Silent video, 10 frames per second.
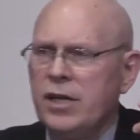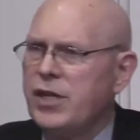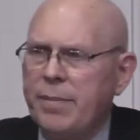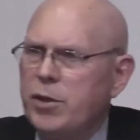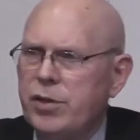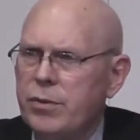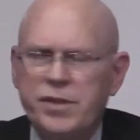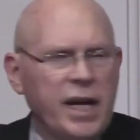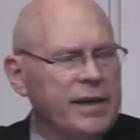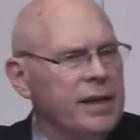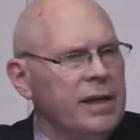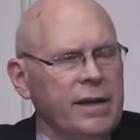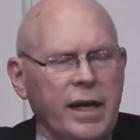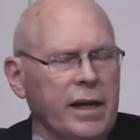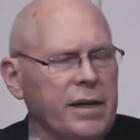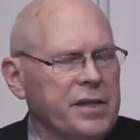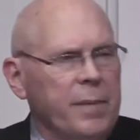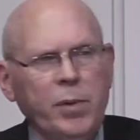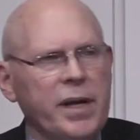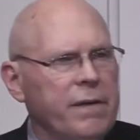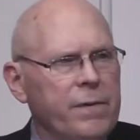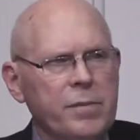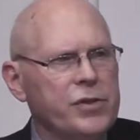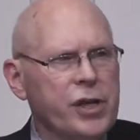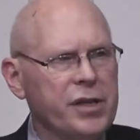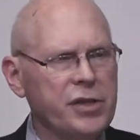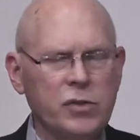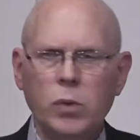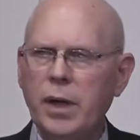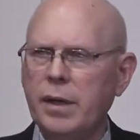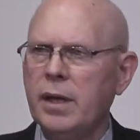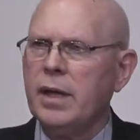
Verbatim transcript: Chapter 2 is not uh, separated from Genesis 1.